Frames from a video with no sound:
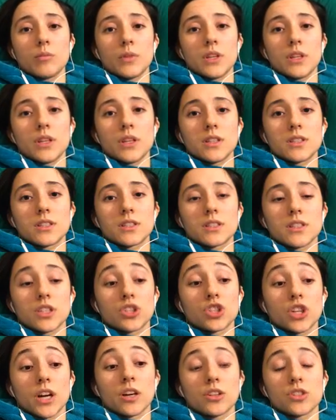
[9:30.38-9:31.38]
it's
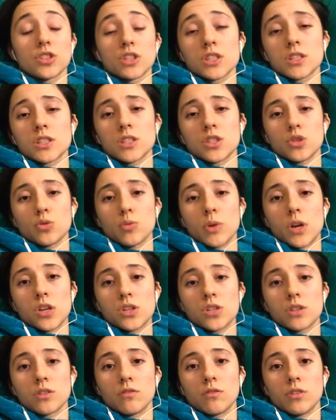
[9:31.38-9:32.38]
a challenging
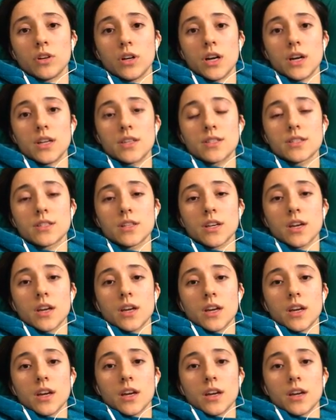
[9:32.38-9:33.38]
situation for us,
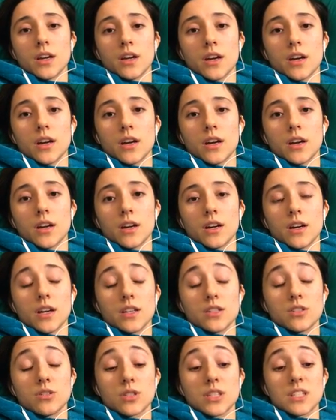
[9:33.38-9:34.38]

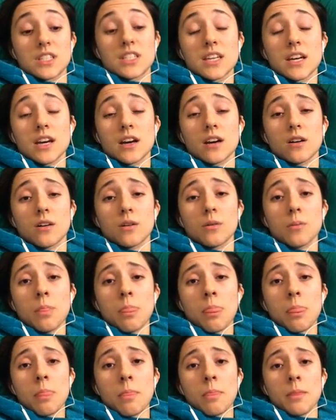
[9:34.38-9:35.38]
as you can tell,
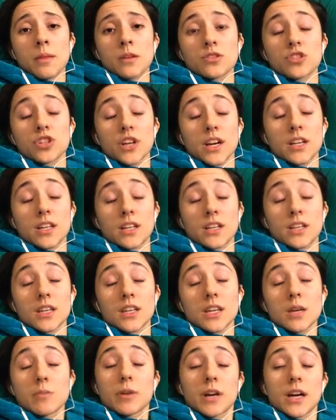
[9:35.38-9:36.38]
trying to
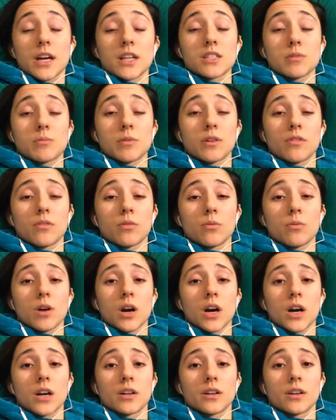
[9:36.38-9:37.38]
keep our heads above the
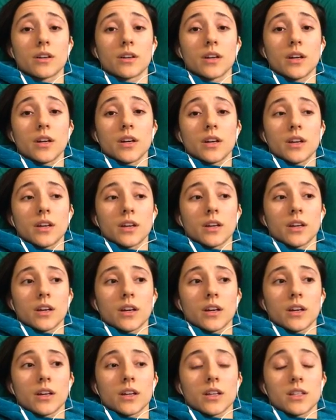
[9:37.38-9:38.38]
water,
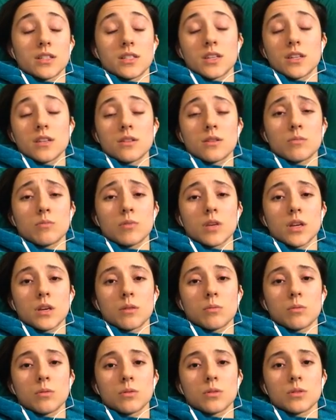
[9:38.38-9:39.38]
continue to
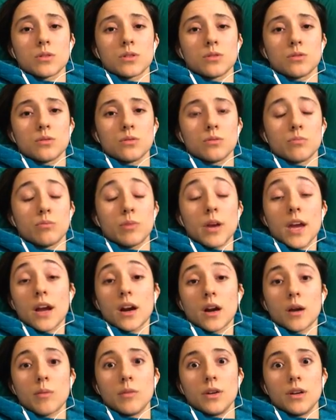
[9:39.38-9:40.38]
be able to pay
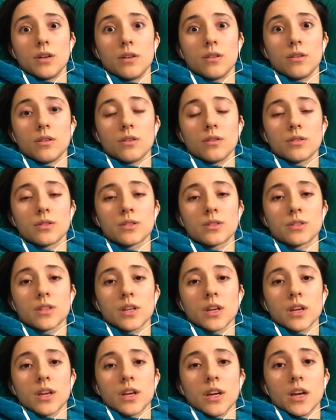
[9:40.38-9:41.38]
our bills,
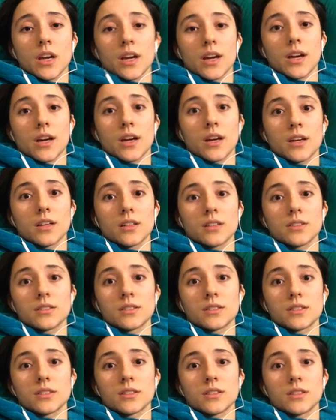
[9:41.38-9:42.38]

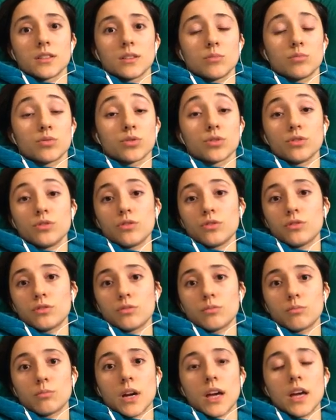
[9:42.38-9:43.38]
and
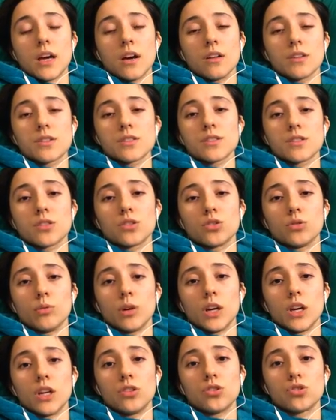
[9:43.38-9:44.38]
improve my health
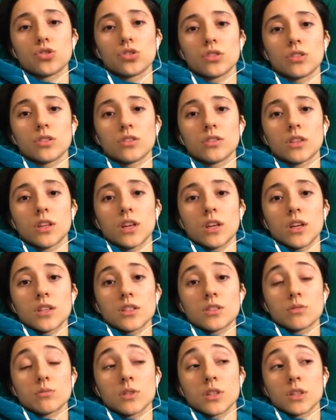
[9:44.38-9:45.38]
situation
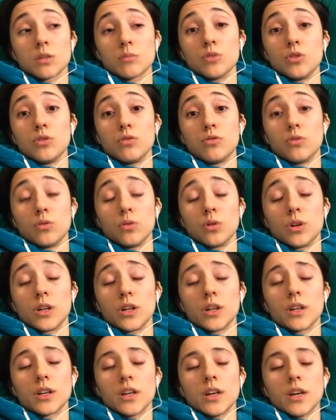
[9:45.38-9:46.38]
so we can move
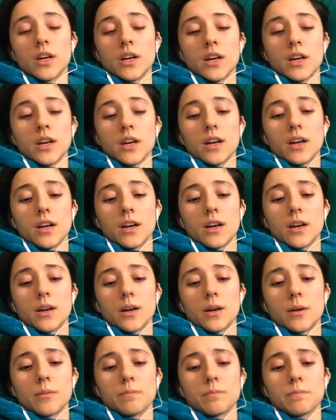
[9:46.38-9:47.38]
forward.
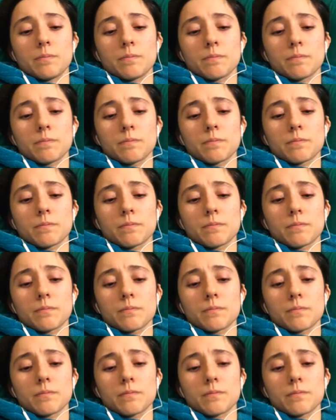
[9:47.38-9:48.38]
So
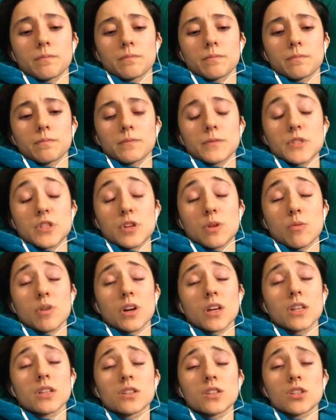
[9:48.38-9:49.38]
I
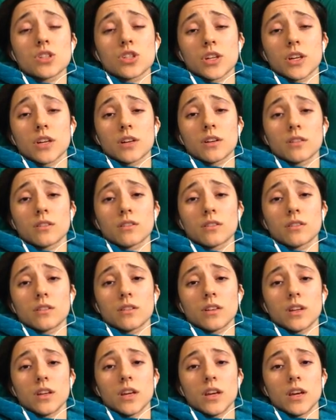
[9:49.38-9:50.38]
wanted to share
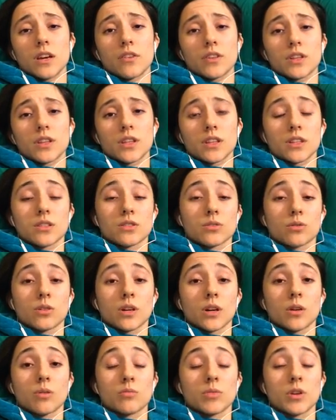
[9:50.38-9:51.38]
everything that's
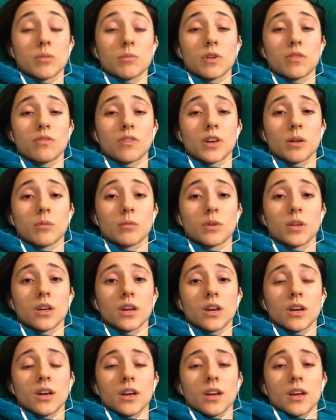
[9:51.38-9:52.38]
going on with me and my family,
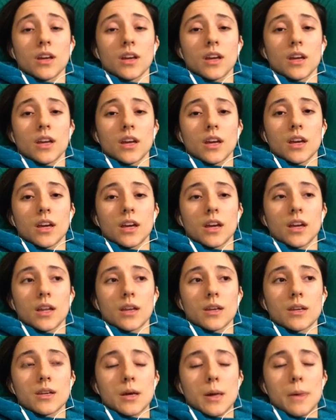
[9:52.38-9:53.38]

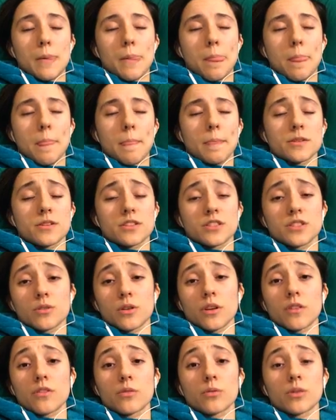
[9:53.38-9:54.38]
and just
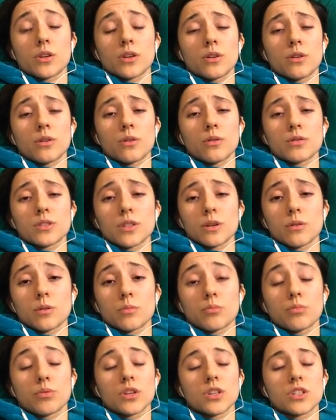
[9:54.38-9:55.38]
so everyone knows, I would
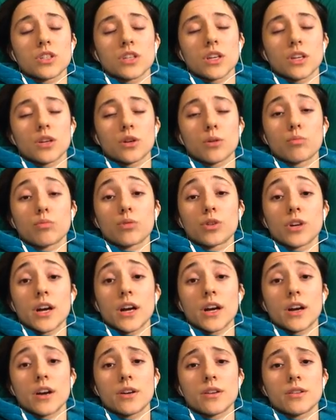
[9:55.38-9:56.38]
appreciate your
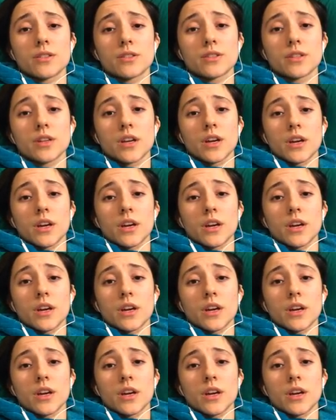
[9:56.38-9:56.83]
prayers.